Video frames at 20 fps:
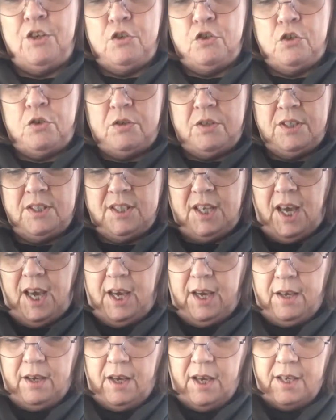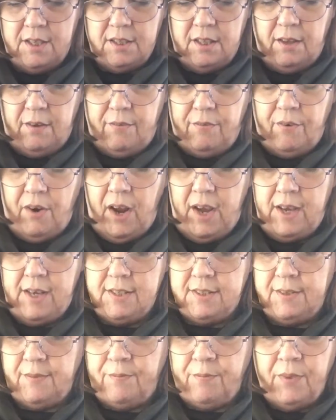should I say, easily
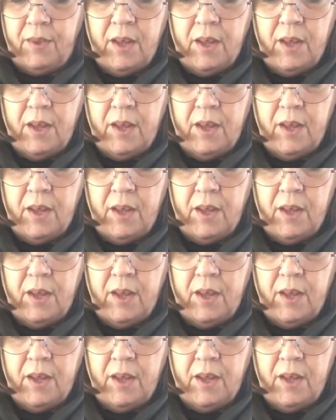frays.